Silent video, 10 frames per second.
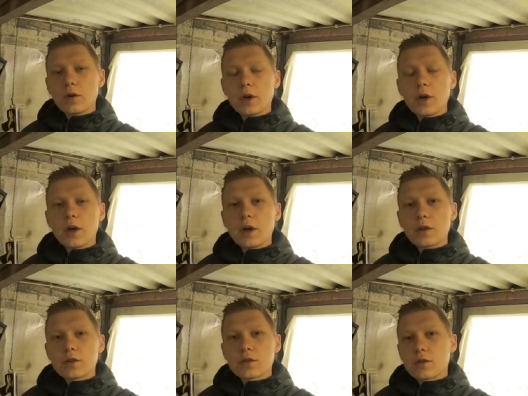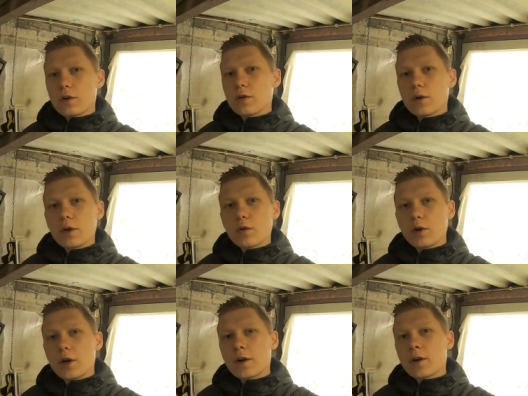Okay guys, so here
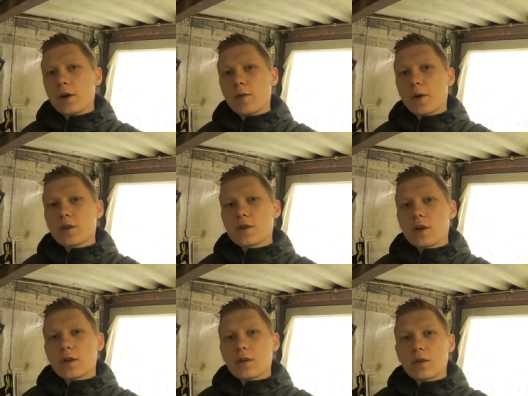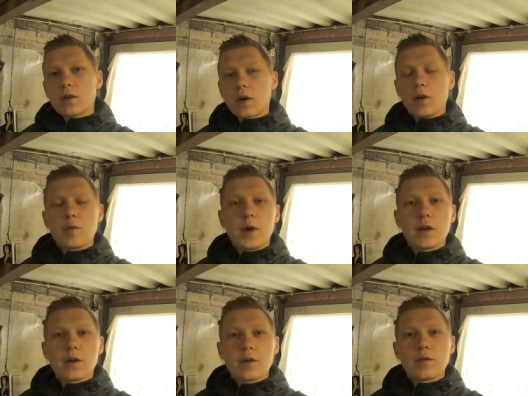we are in my shed. I've made
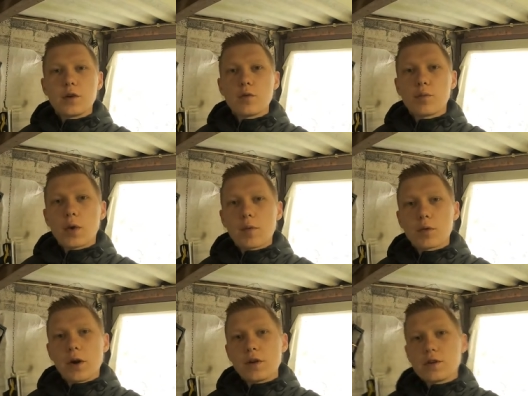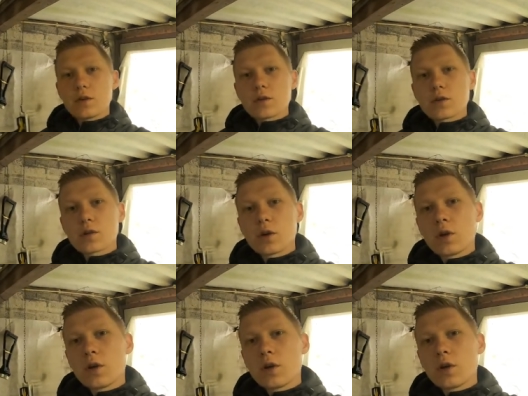a few preparations.